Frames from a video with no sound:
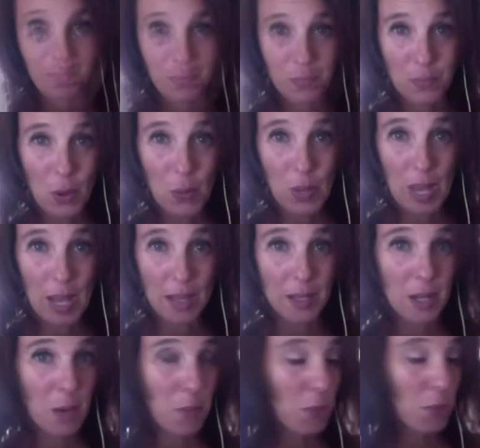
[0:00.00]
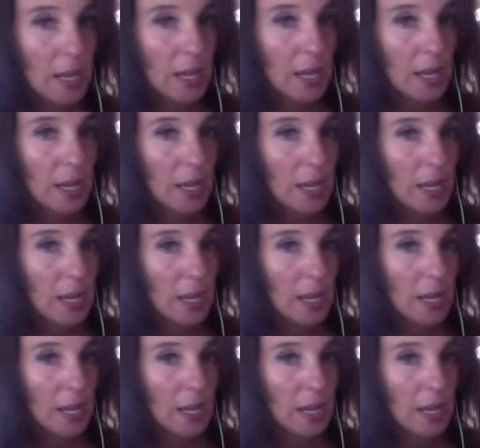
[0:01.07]
Okay, number two,
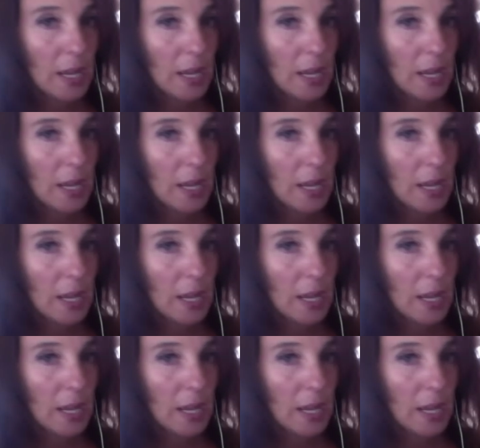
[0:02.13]
consider.